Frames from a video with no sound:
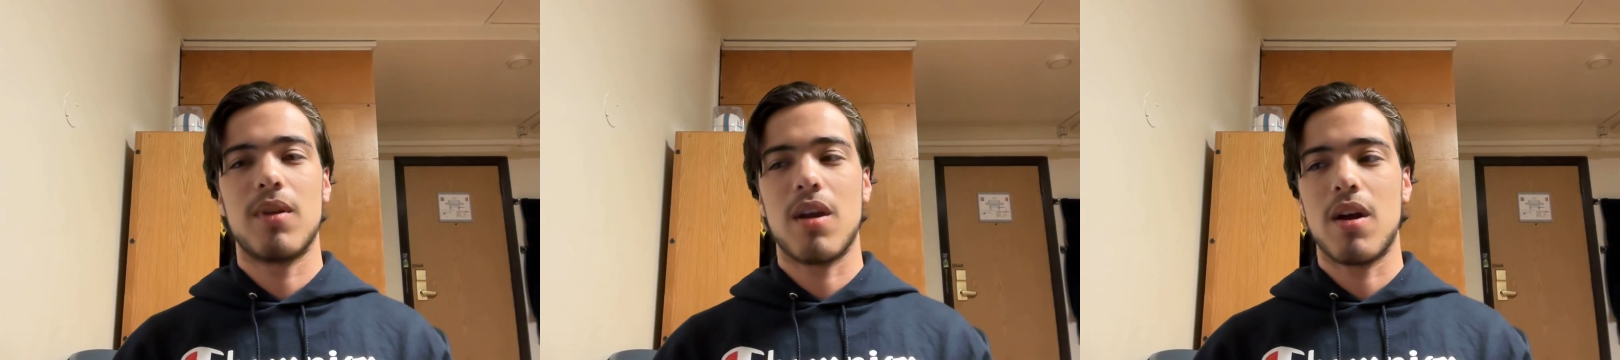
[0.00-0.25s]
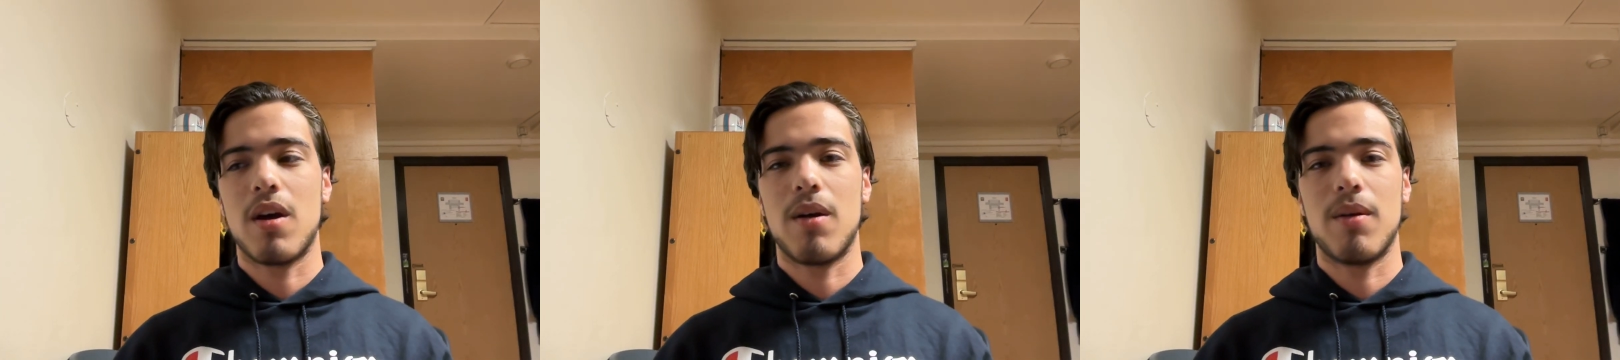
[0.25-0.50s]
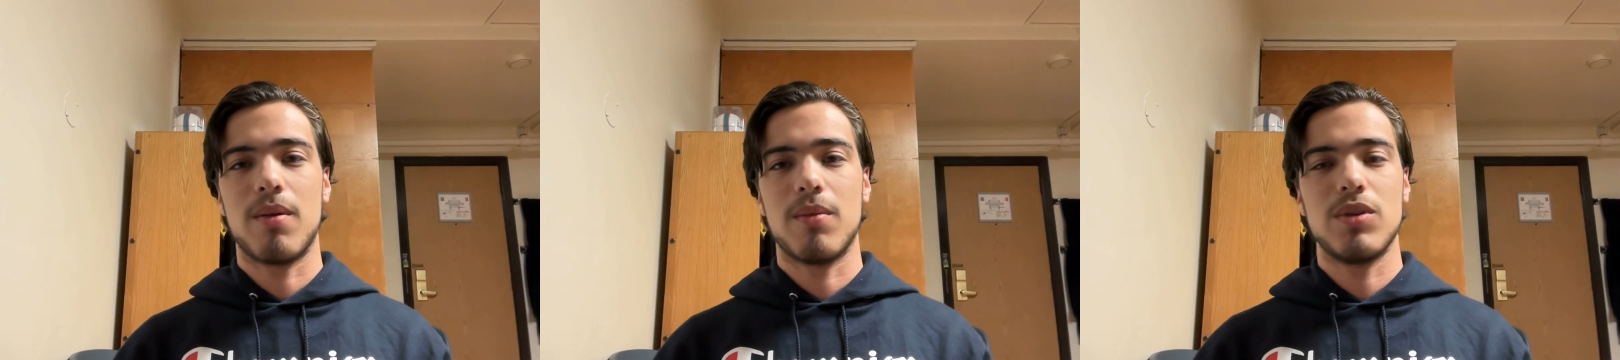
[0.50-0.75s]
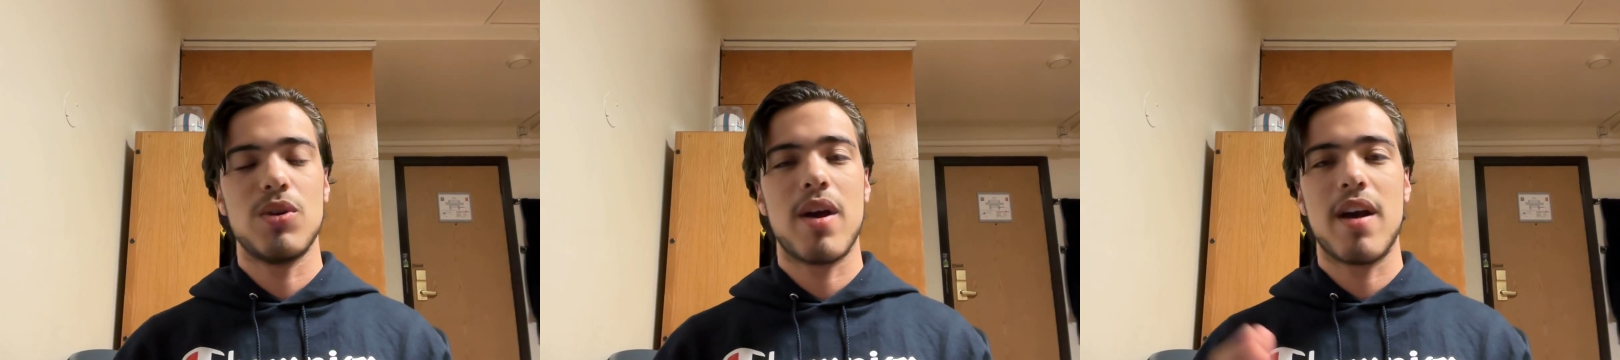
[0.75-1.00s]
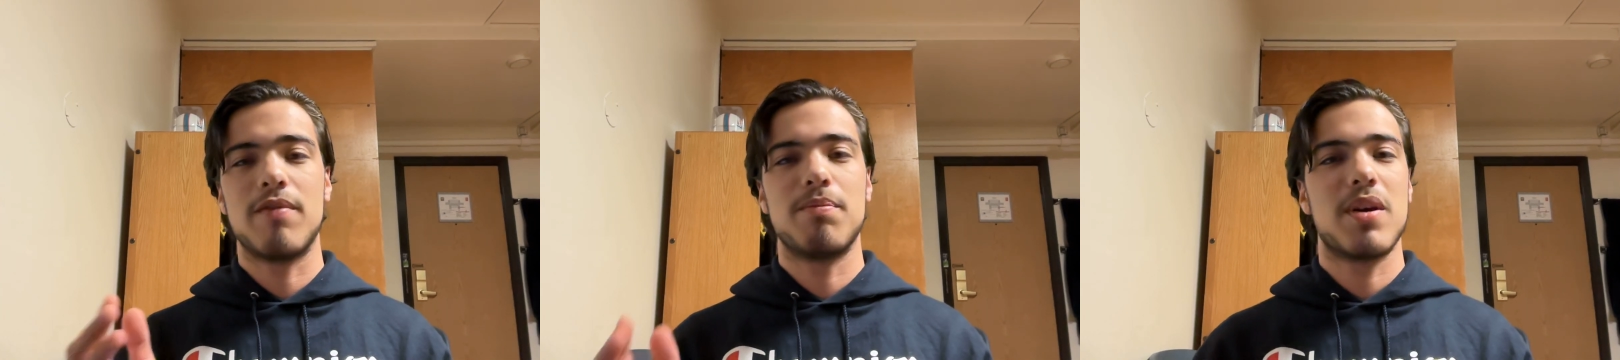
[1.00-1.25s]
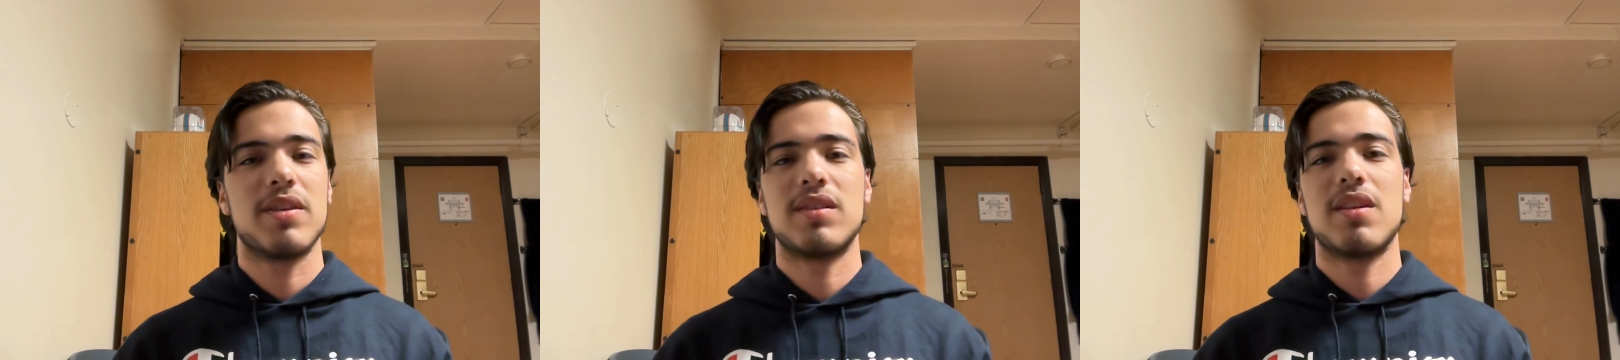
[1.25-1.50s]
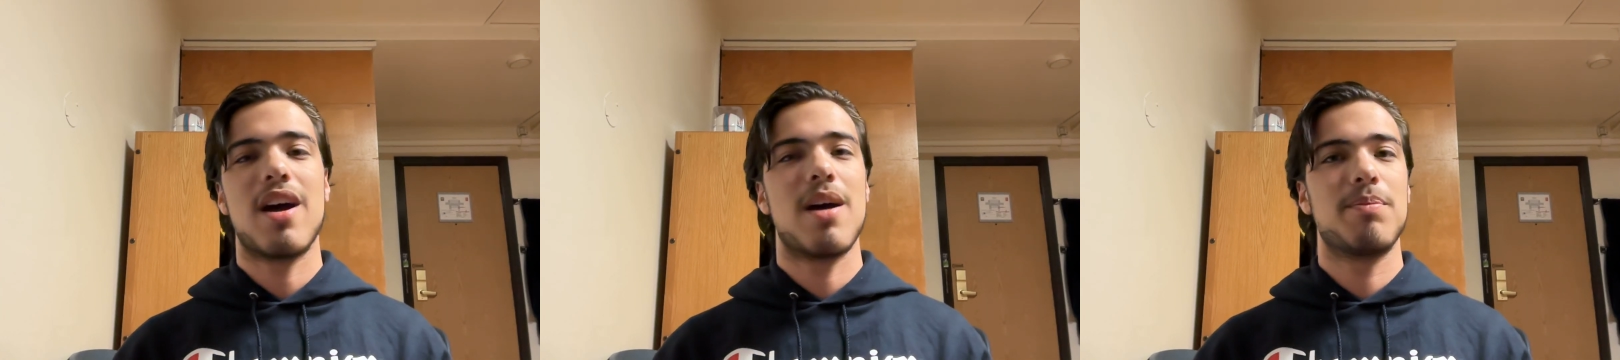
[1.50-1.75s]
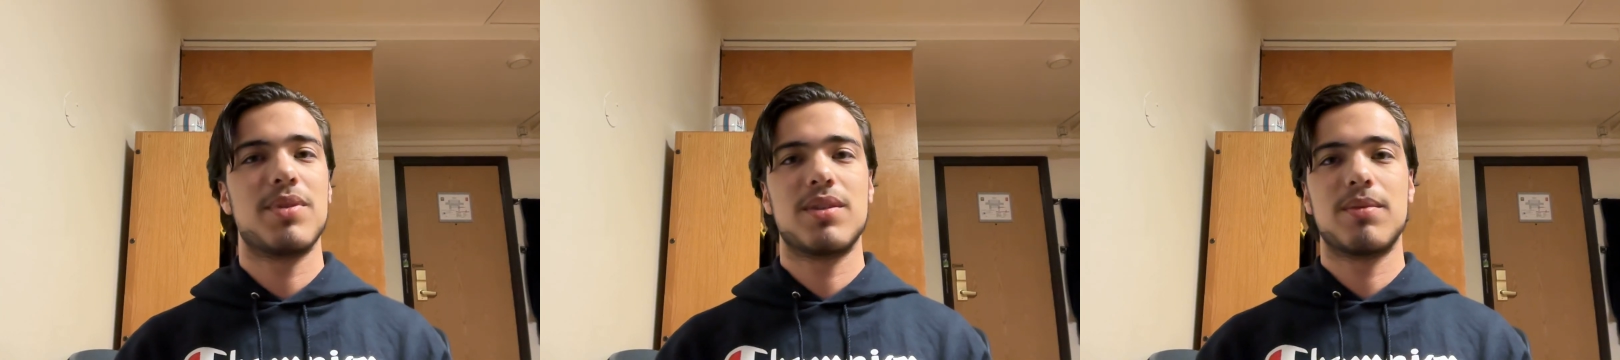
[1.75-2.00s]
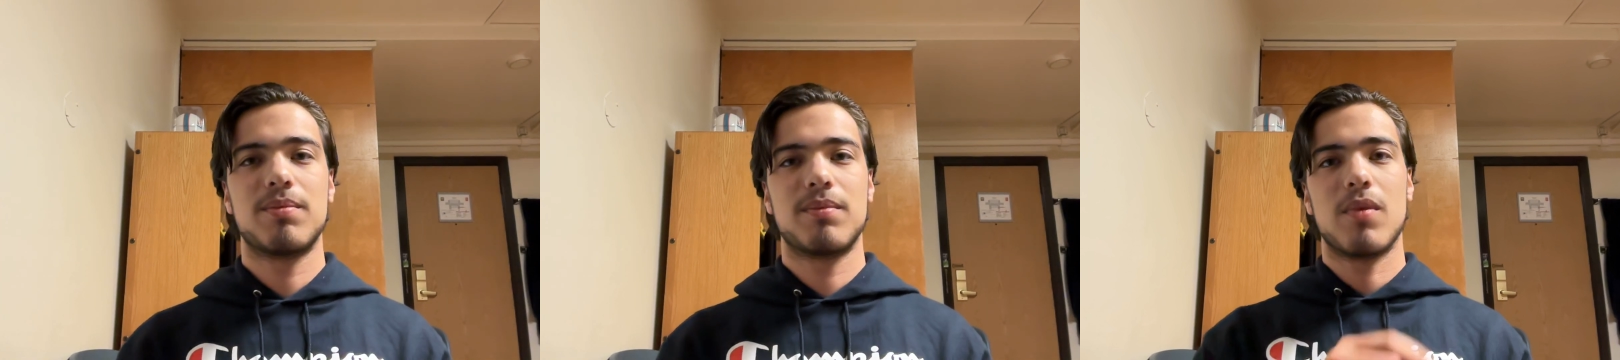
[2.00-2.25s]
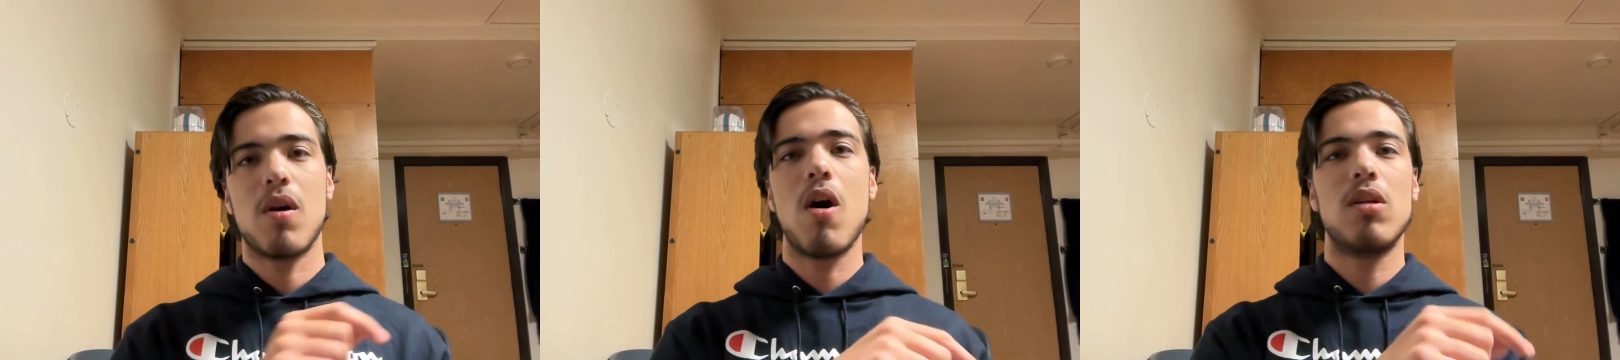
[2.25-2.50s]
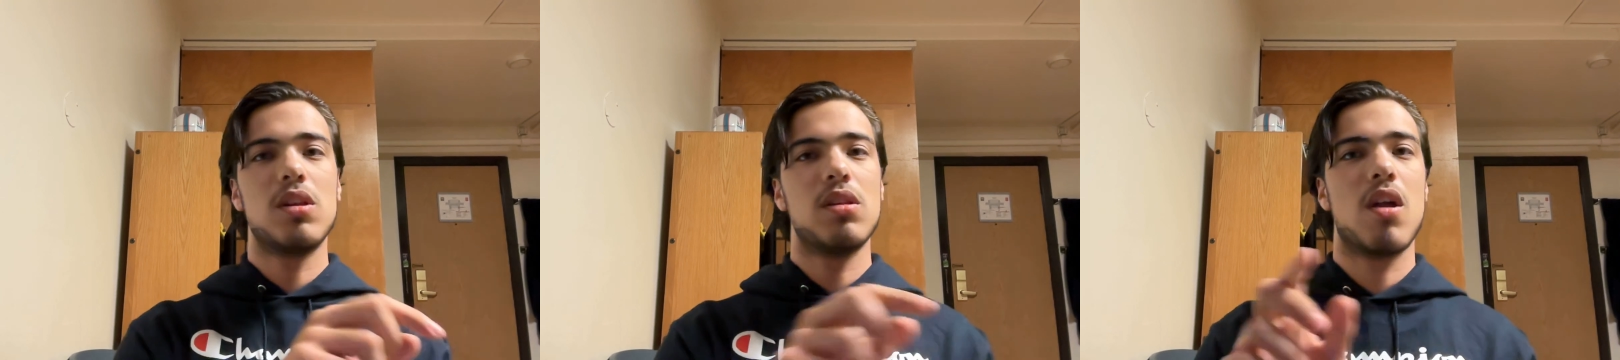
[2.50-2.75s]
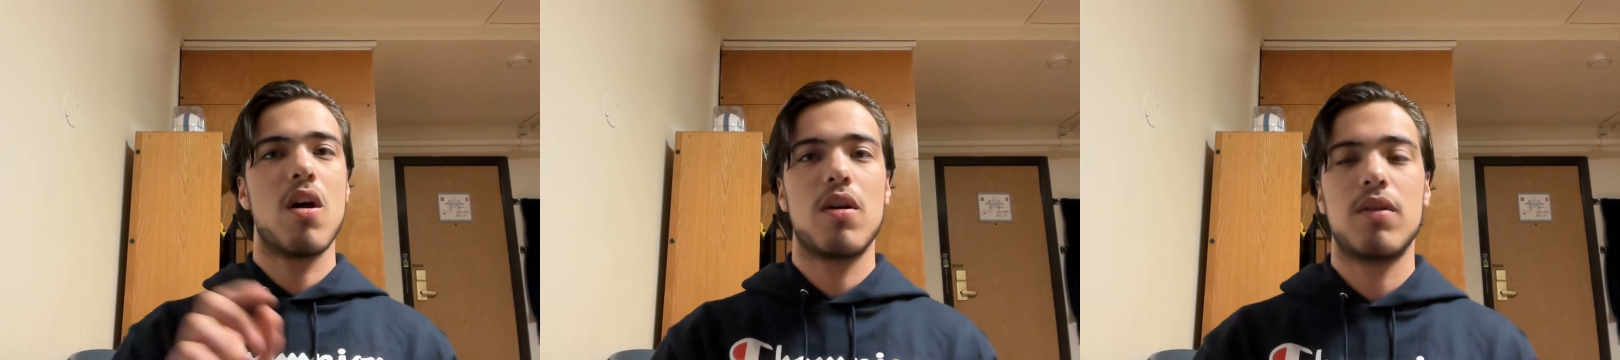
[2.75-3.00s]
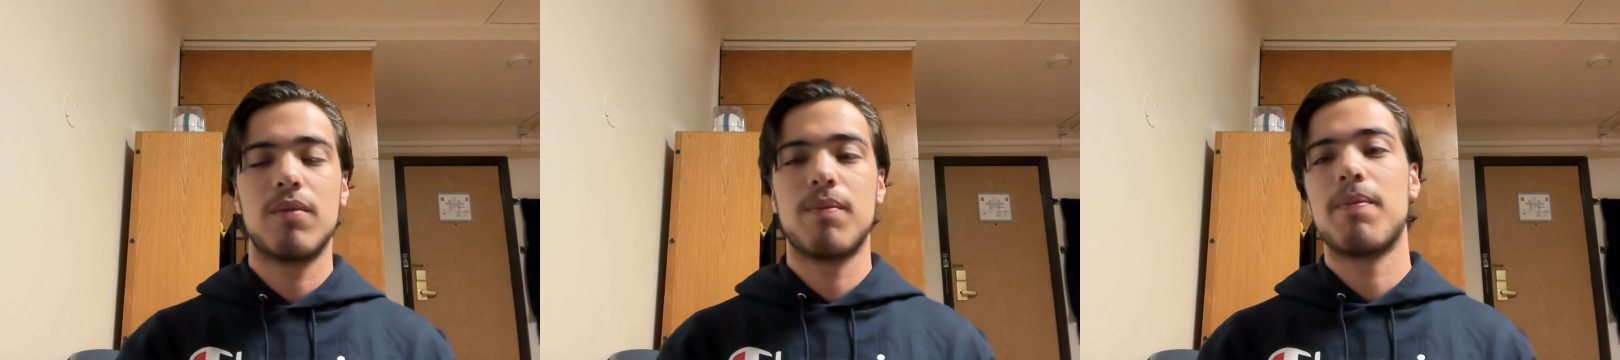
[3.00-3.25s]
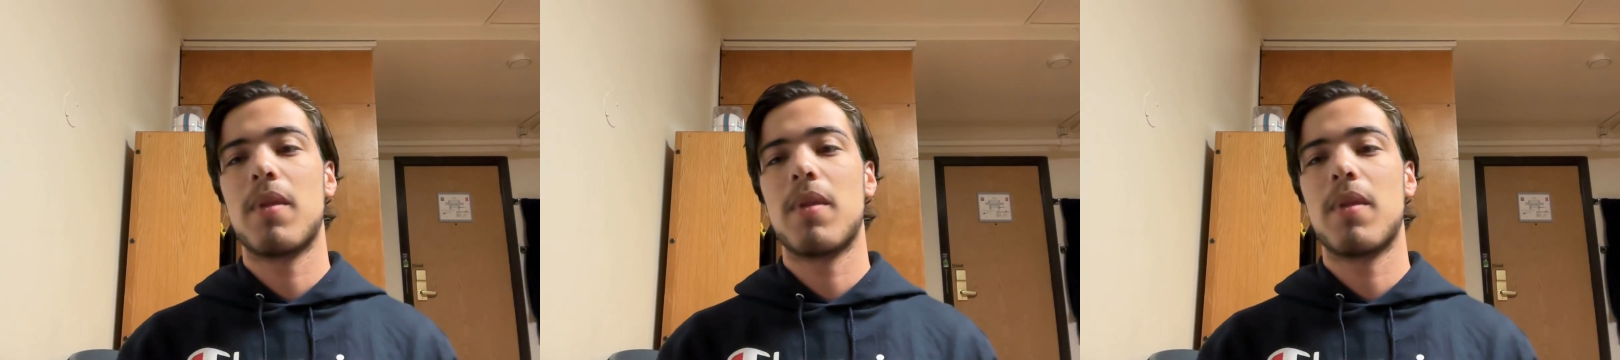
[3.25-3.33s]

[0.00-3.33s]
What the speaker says: You have bus stops all along